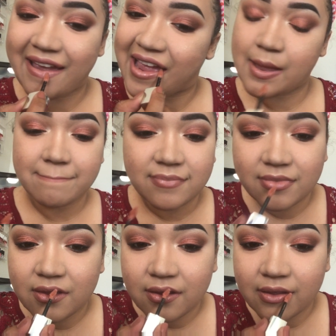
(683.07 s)
look at
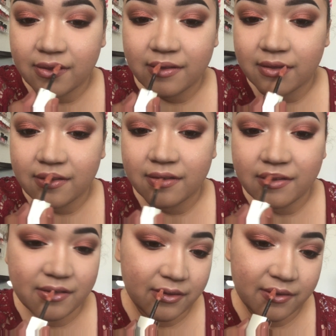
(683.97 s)
this color. It's
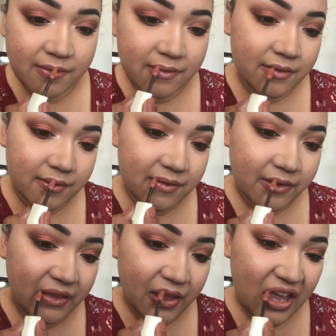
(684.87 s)
super
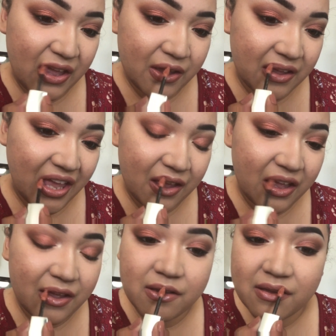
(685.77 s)
gorgeous.
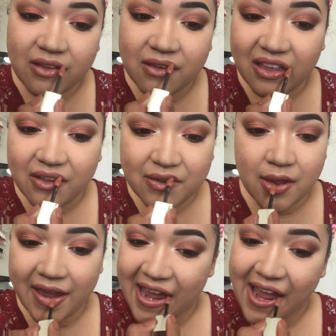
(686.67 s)
Then I do
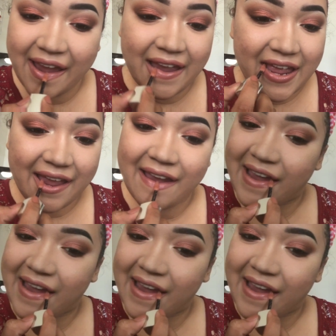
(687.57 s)
go in with my